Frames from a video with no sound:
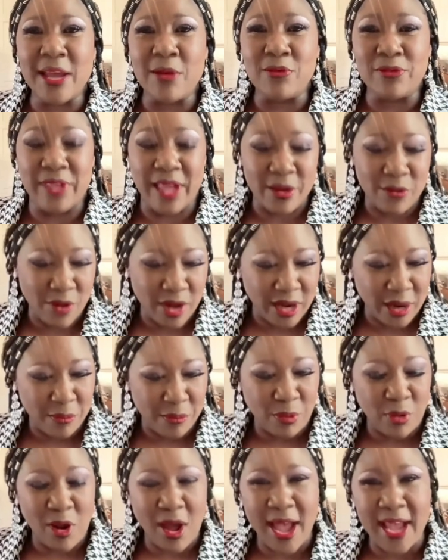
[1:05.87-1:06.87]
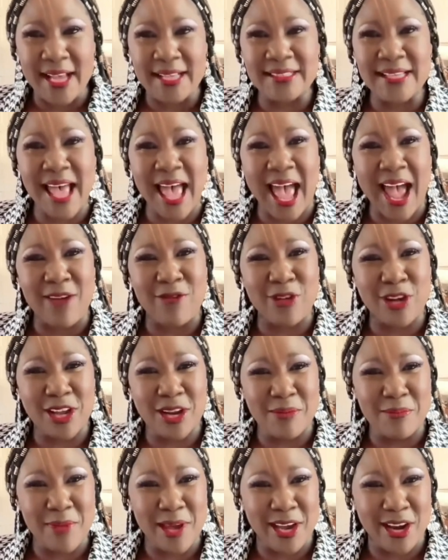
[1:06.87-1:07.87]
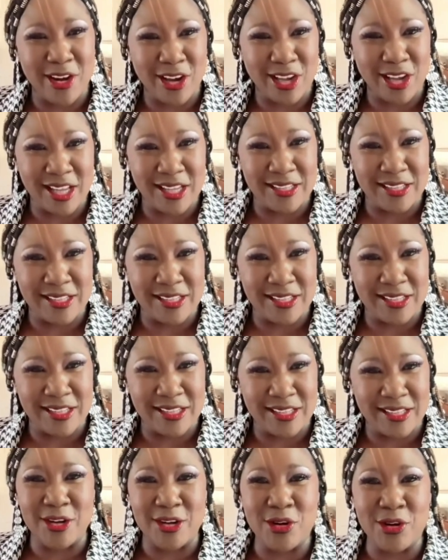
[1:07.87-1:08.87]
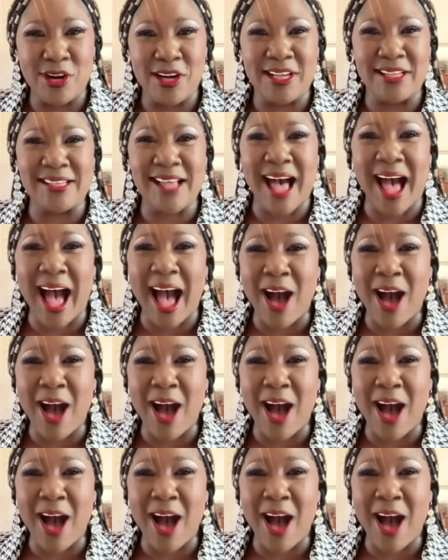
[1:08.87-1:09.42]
they want to price African Americans and minorities